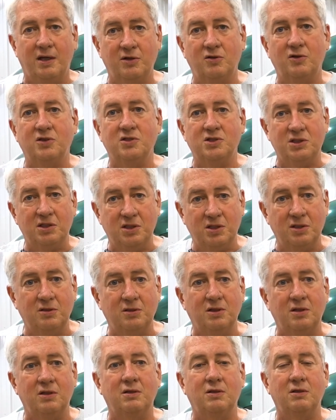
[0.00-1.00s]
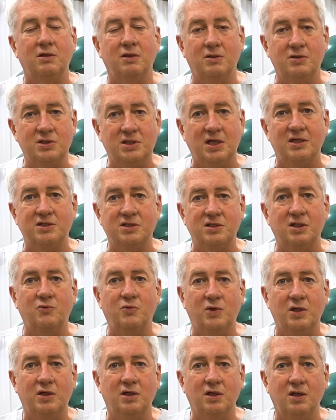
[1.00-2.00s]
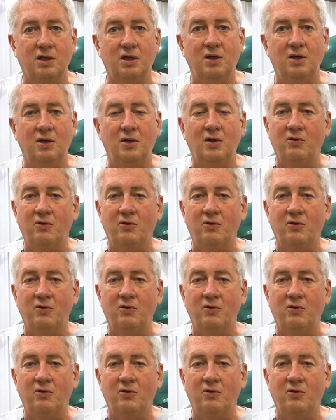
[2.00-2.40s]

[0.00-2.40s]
and you can see the testing we did